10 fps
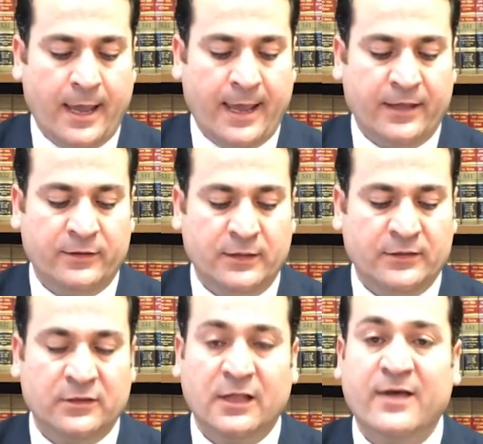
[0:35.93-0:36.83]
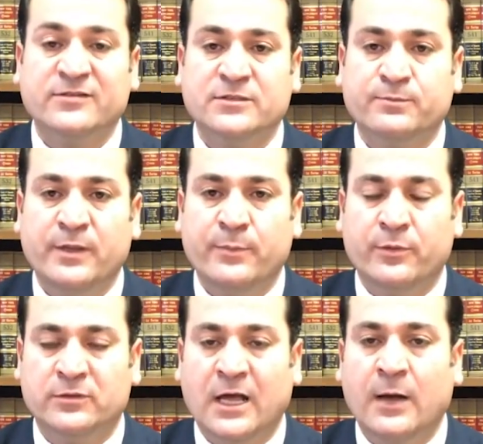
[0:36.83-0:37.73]
And it allows
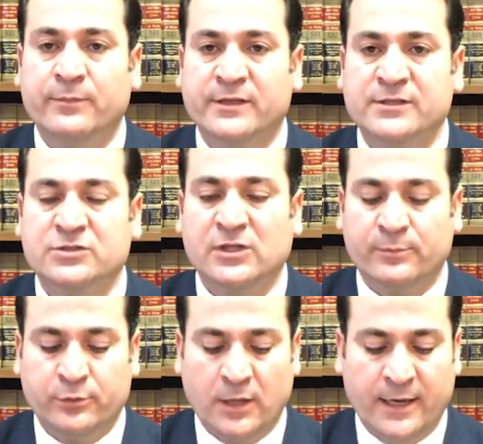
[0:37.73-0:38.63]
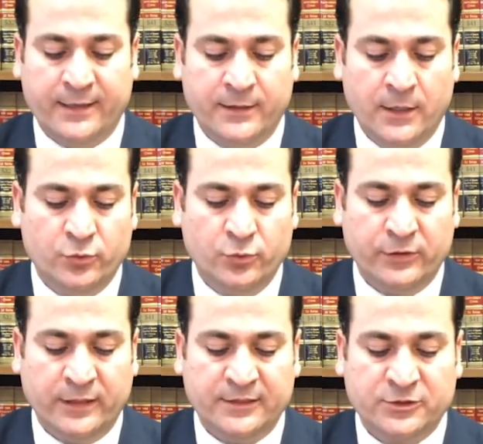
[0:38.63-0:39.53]
people, the applicants, to apply through
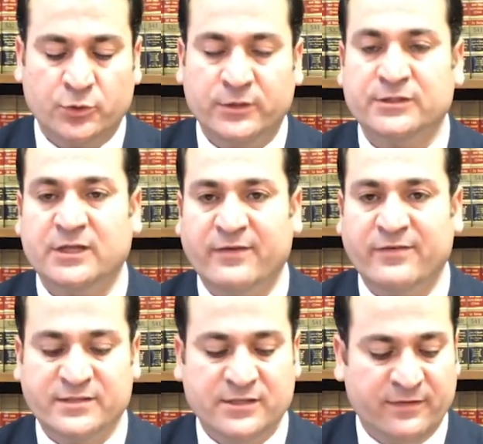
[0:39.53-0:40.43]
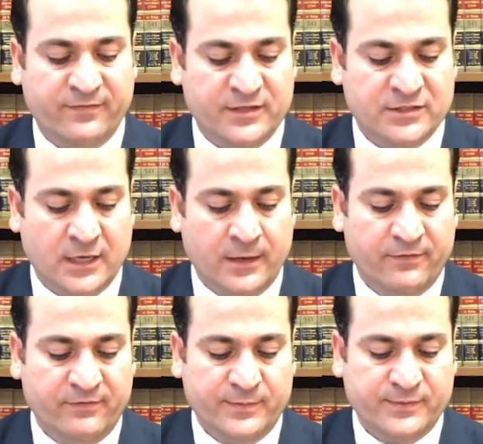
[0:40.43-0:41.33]
the electronic diversity visa
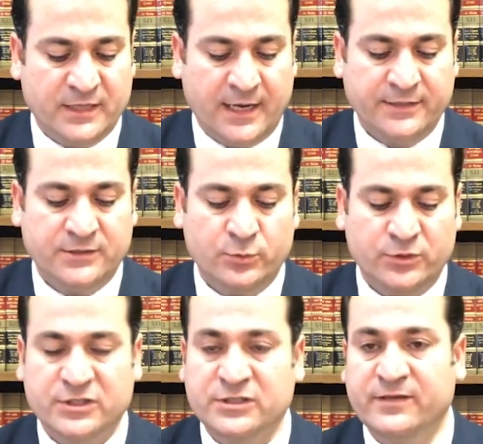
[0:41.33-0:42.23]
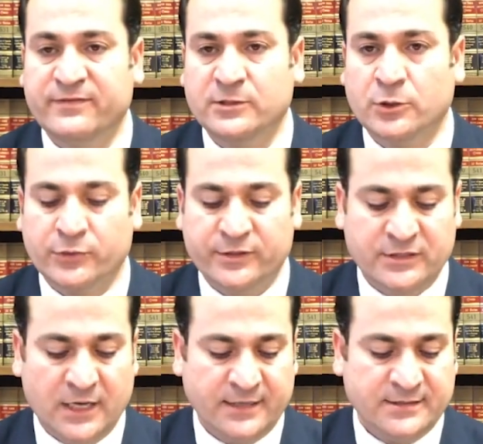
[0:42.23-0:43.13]
website, which is
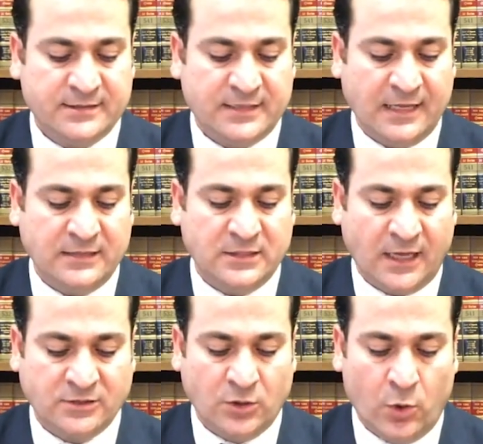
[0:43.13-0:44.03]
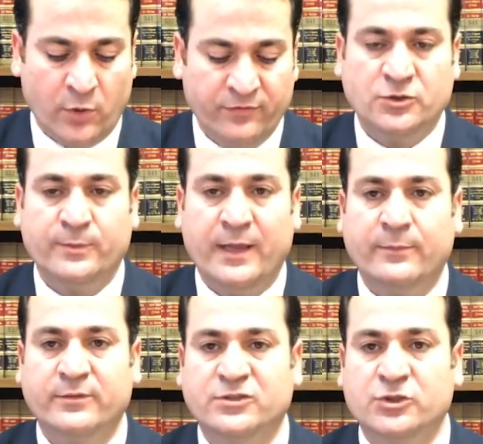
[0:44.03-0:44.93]
dvlottery.state.gov, to be
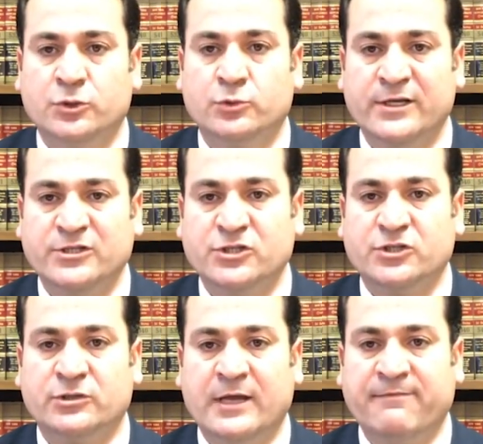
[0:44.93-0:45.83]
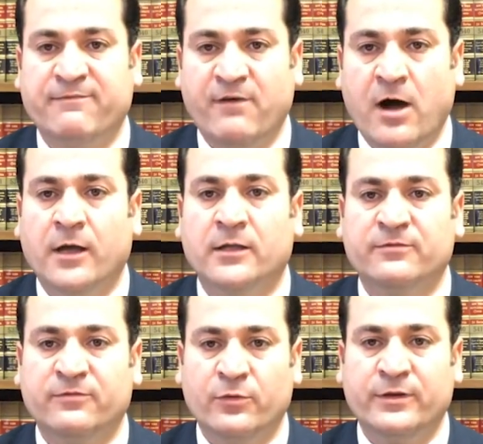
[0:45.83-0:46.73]
able to register and file
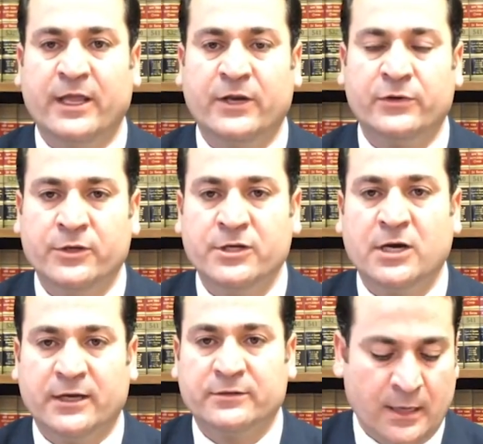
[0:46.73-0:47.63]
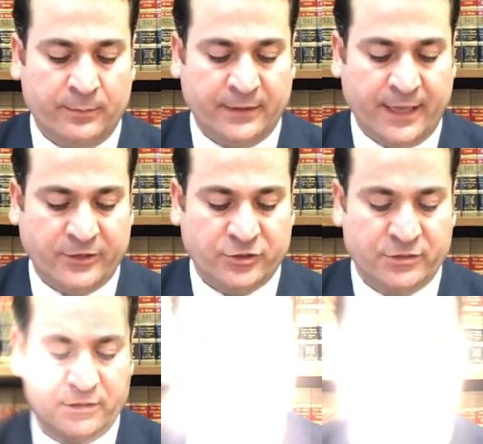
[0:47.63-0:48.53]
for their green card applications.